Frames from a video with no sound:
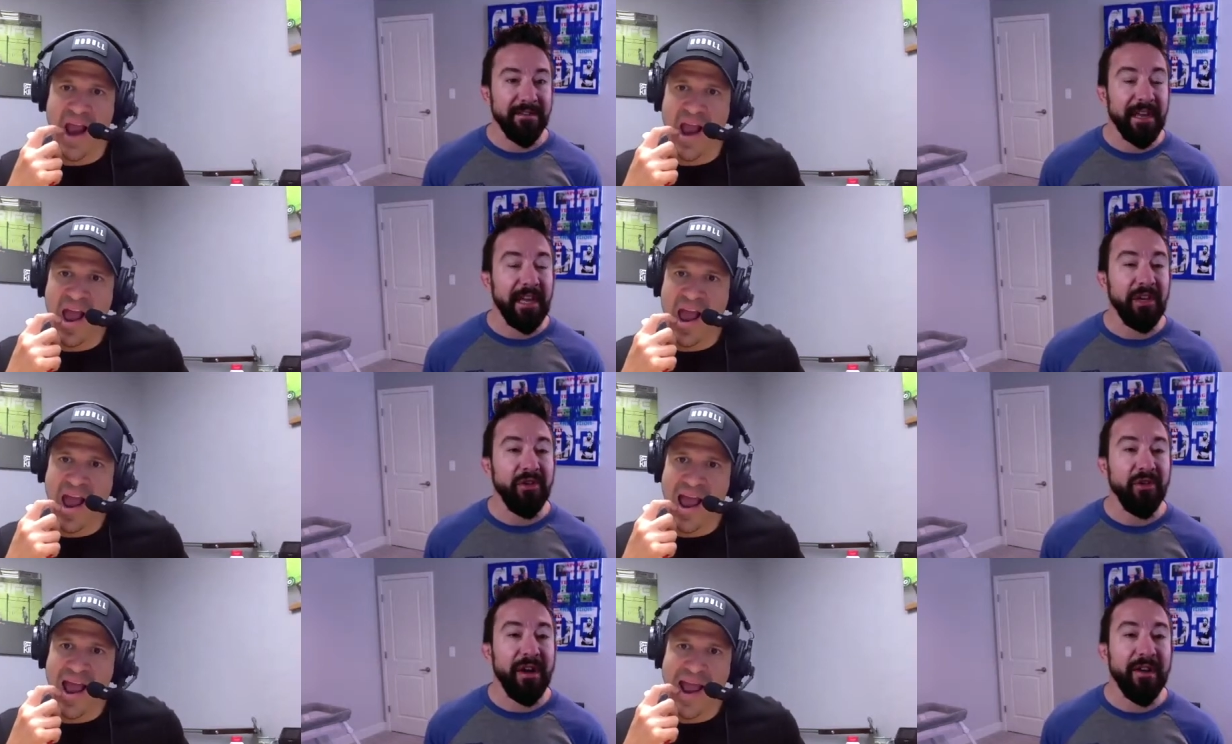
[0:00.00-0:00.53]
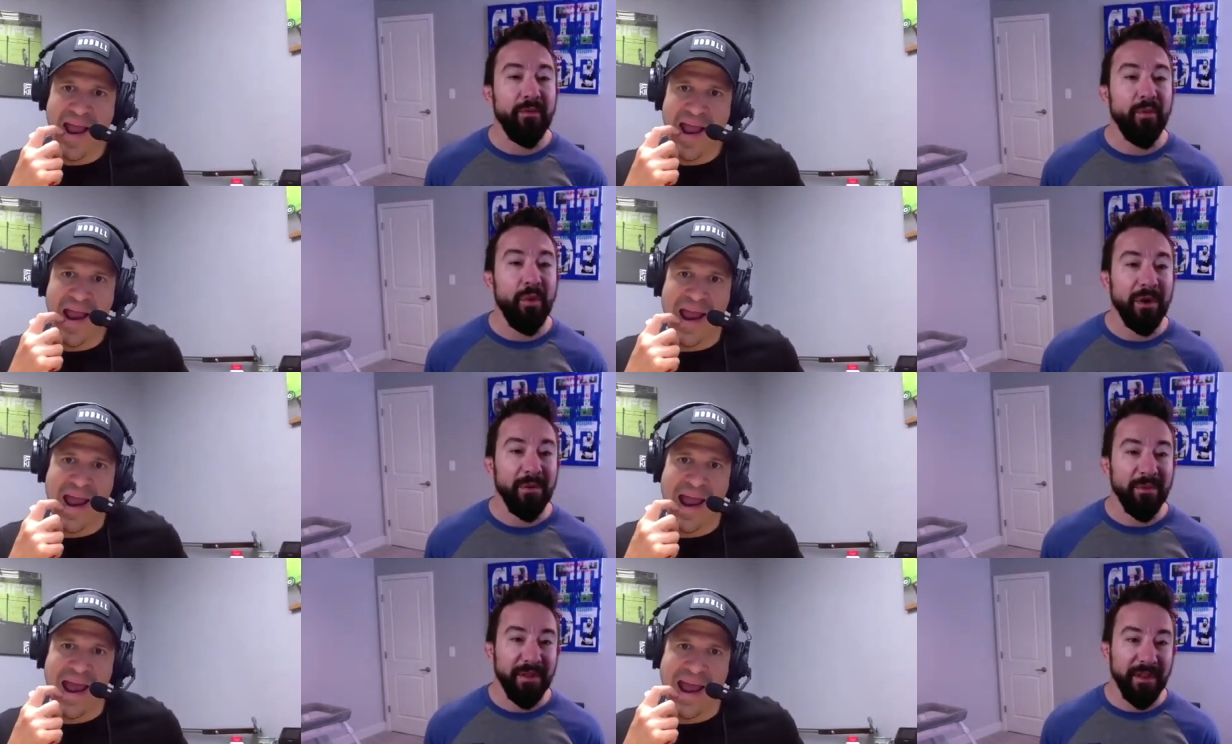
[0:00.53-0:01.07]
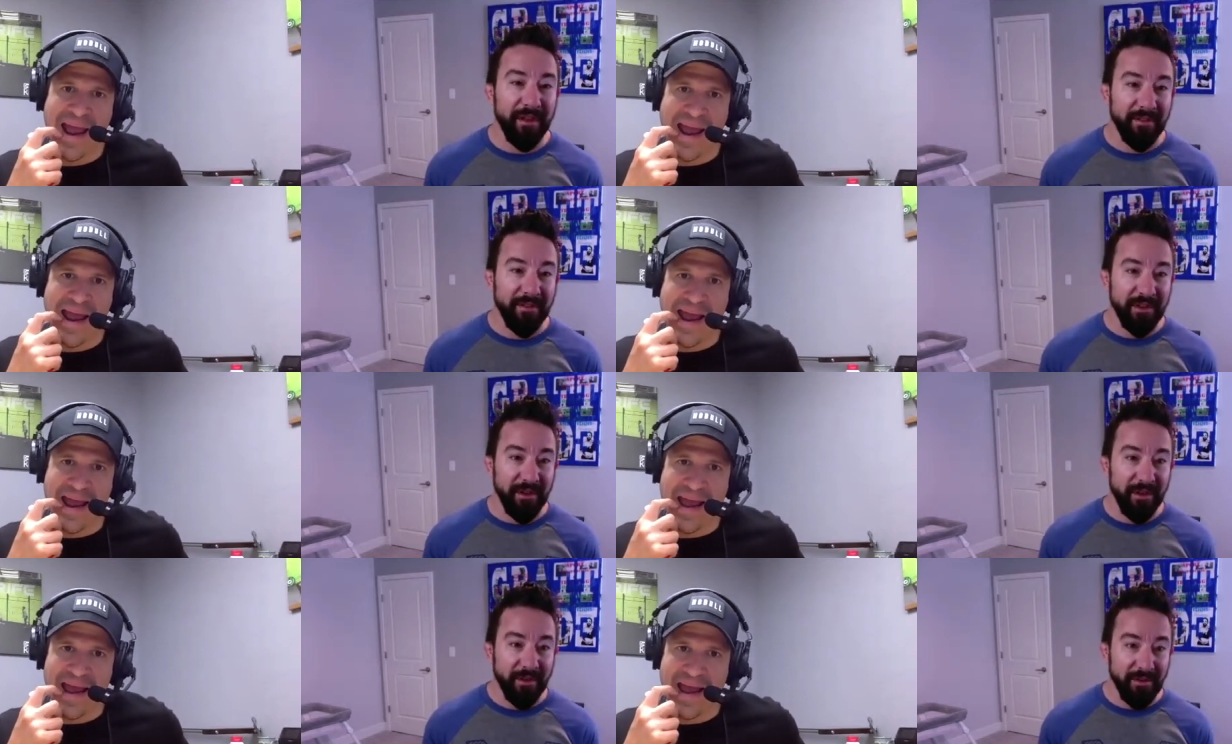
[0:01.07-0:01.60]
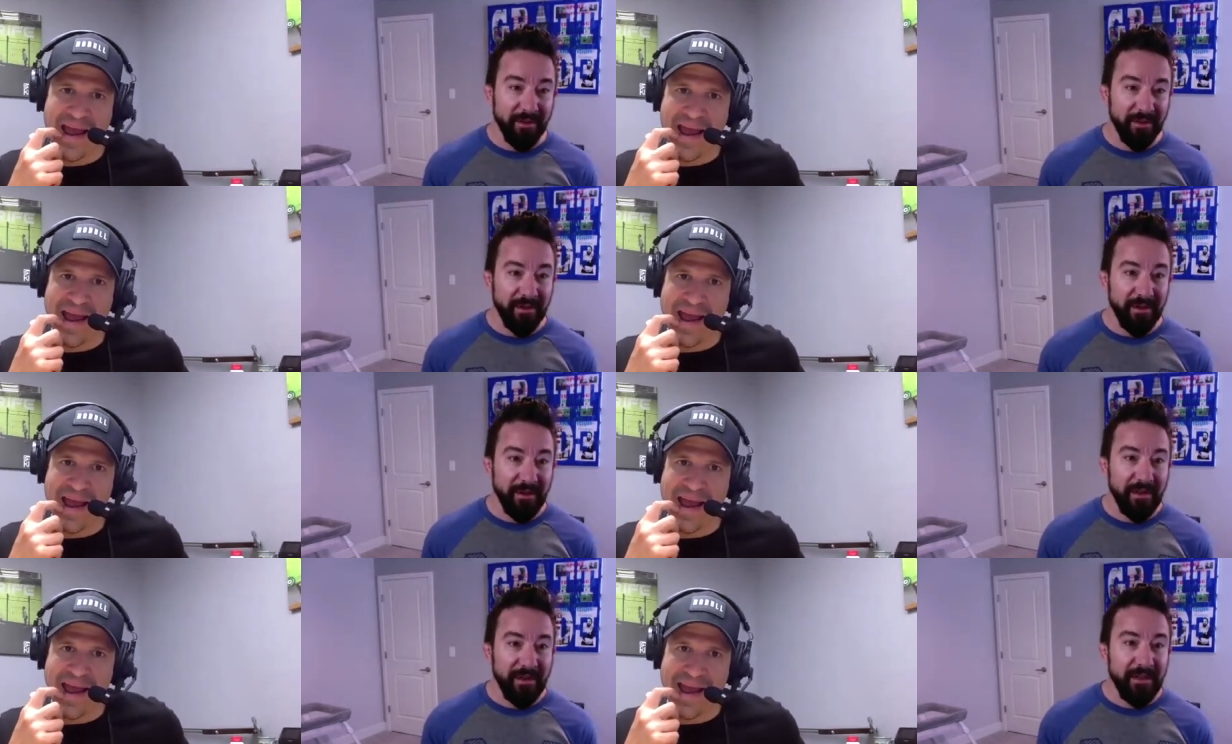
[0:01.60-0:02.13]
Speaker 1: of, can you have one without the other?
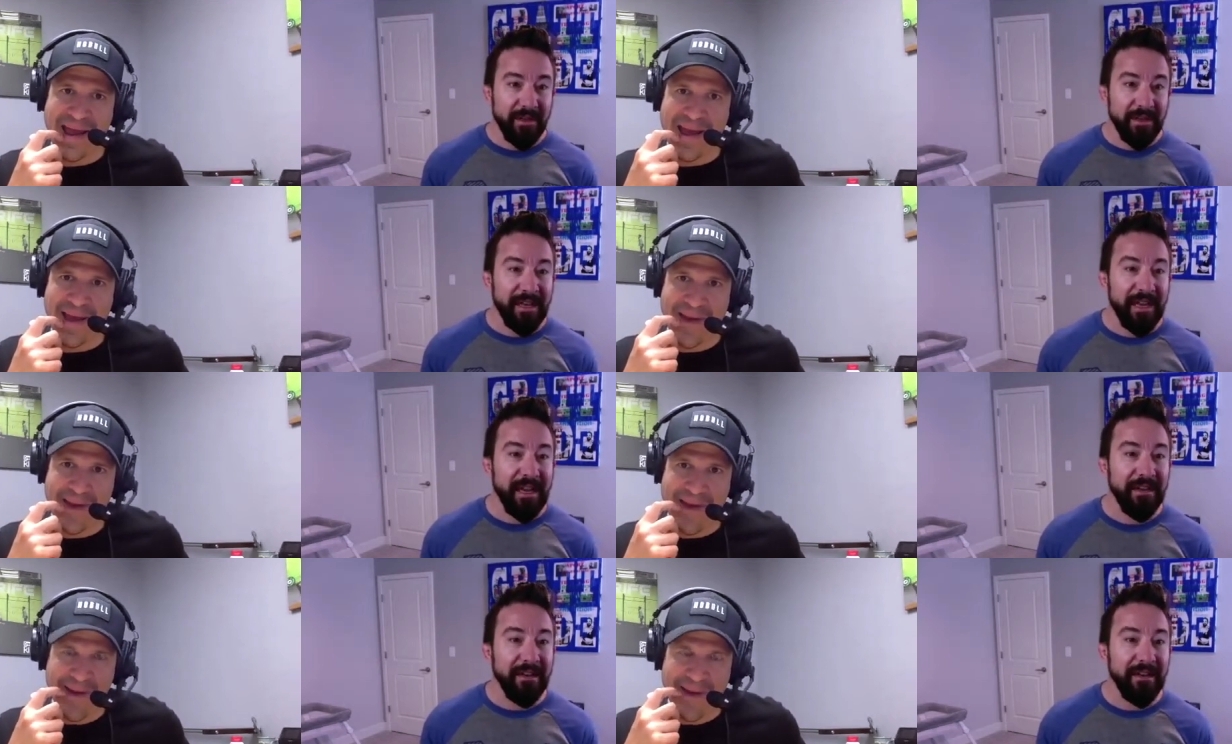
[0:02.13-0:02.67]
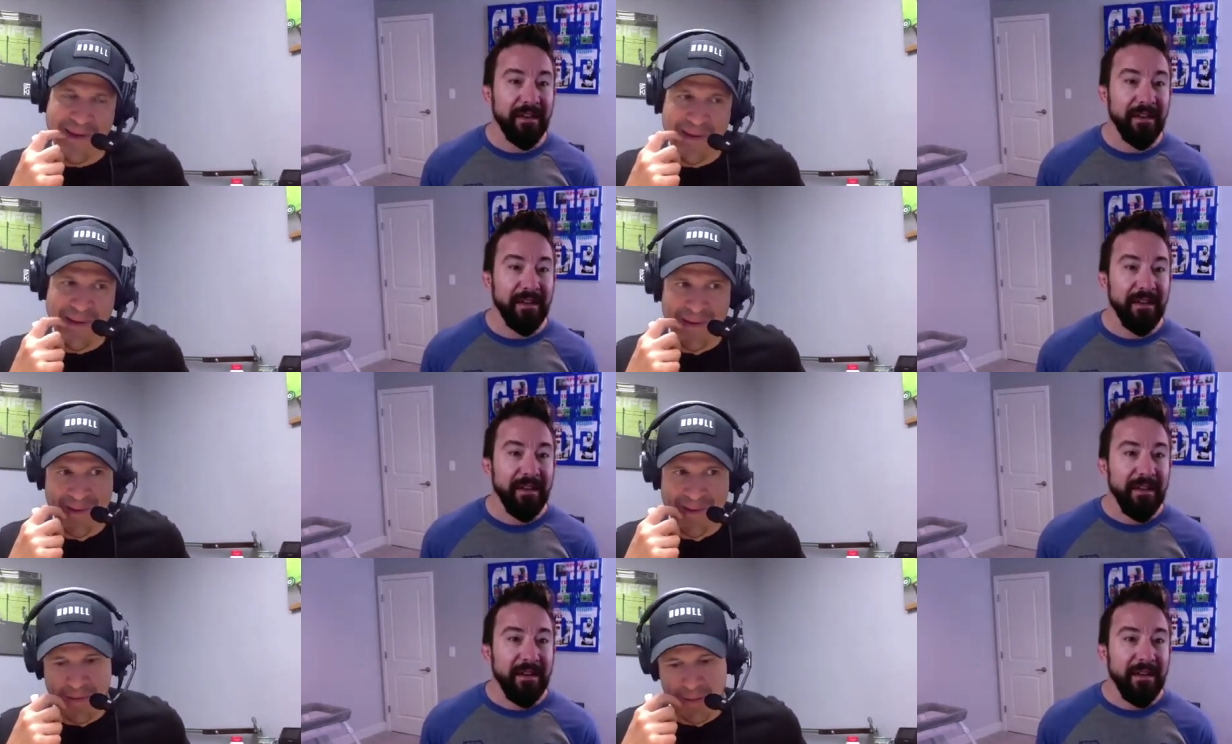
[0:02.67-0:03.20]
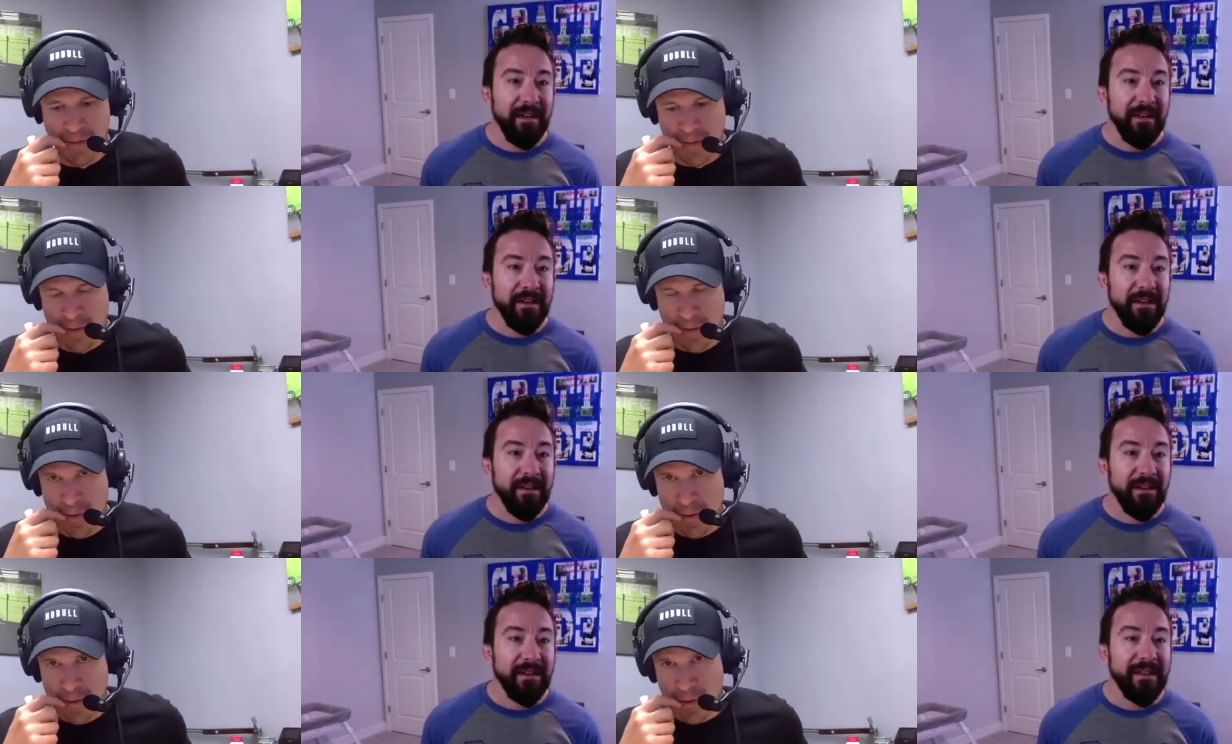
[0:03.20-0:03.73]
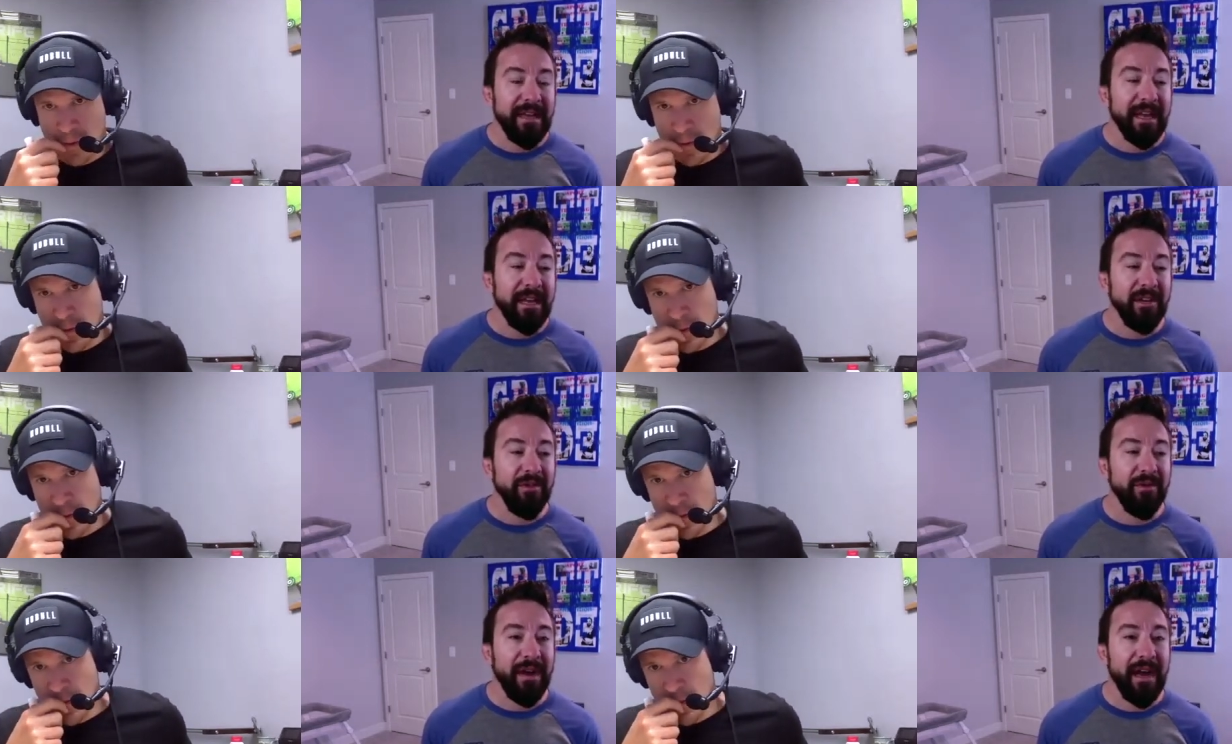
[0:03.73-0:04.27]
Can
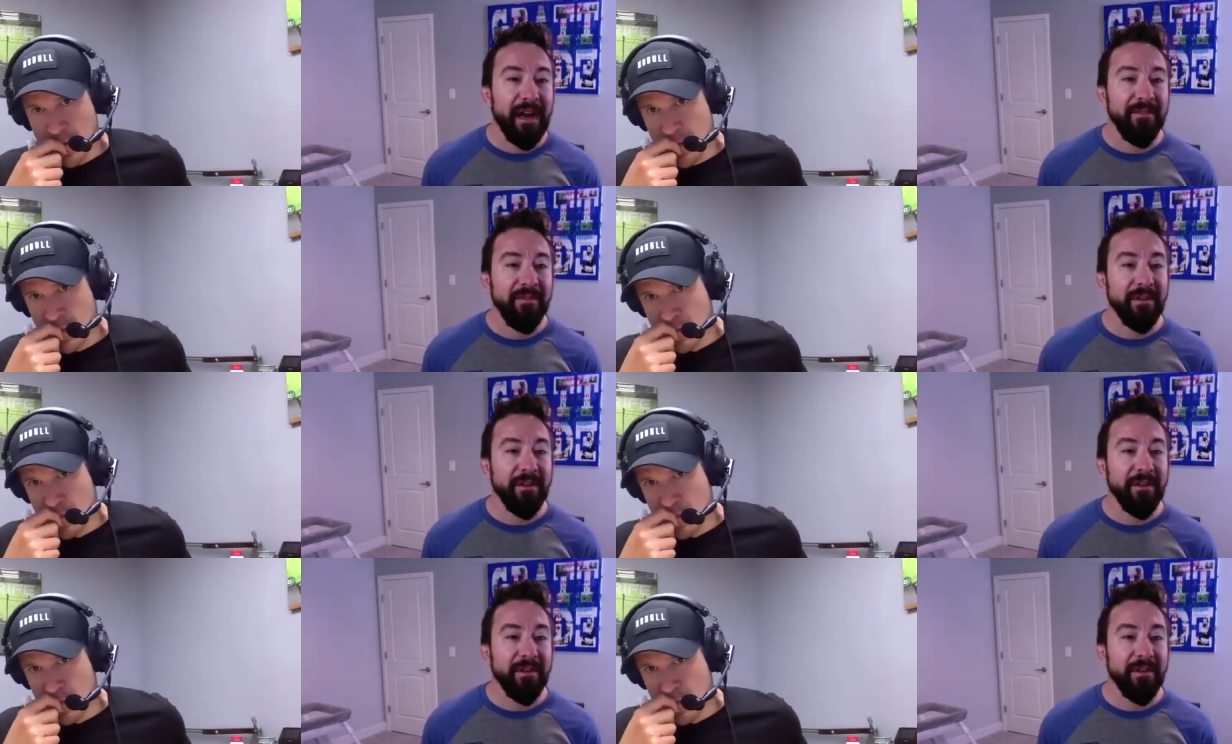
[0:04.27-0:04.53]
you have